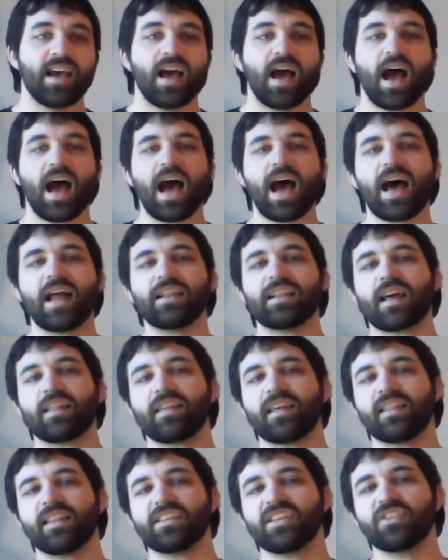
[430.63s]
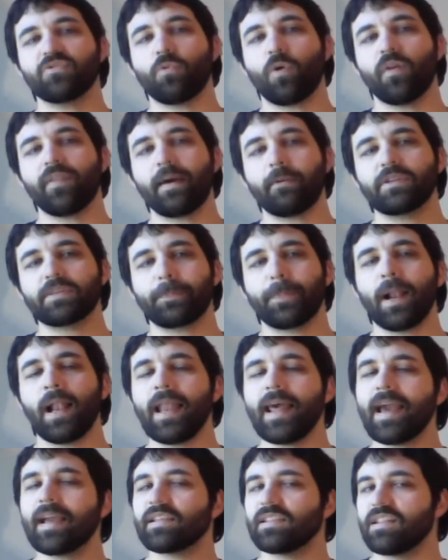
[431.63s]
and I think this is one that was
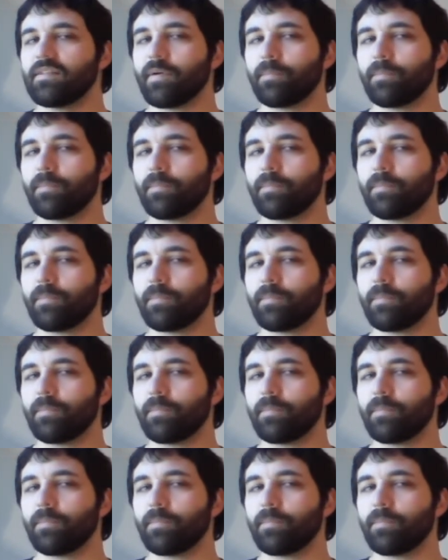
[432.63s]
plagued a little